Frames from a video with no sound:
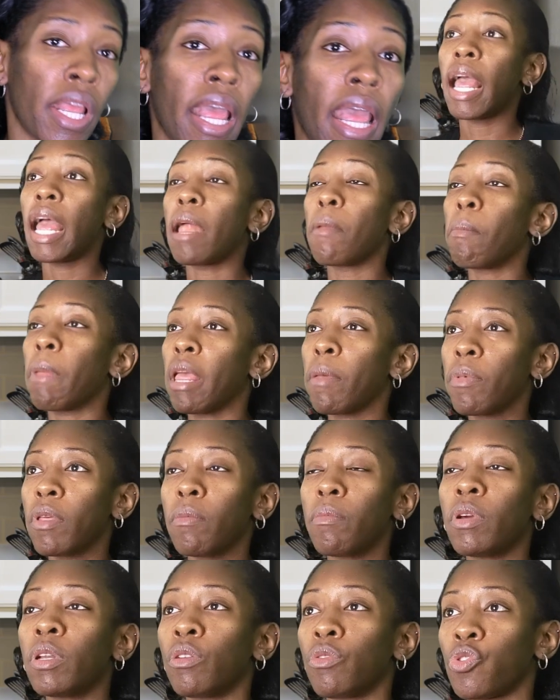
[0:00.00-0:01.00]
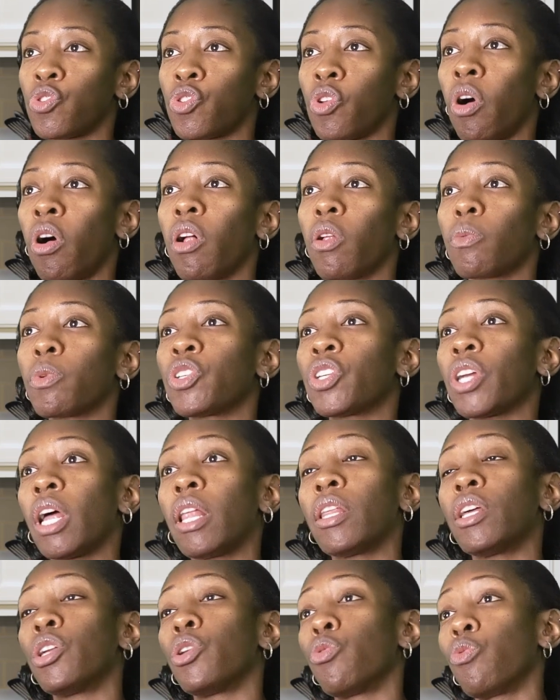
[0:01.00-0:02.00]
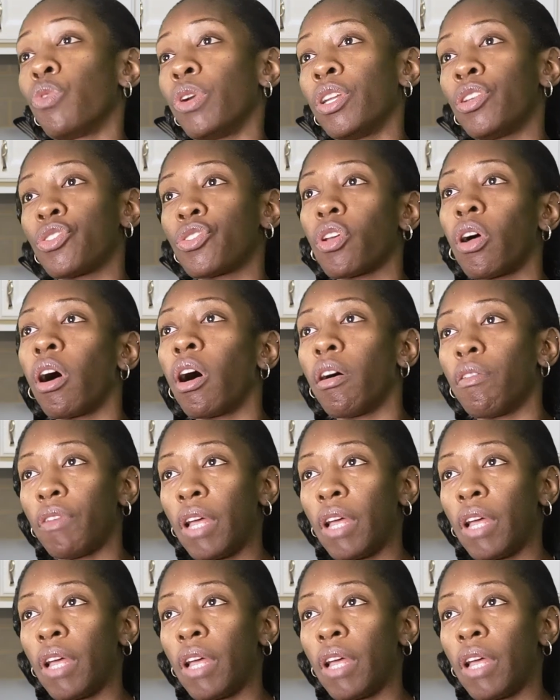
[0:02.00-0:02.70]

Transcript: and maybe a bit of salt, which I then rinse off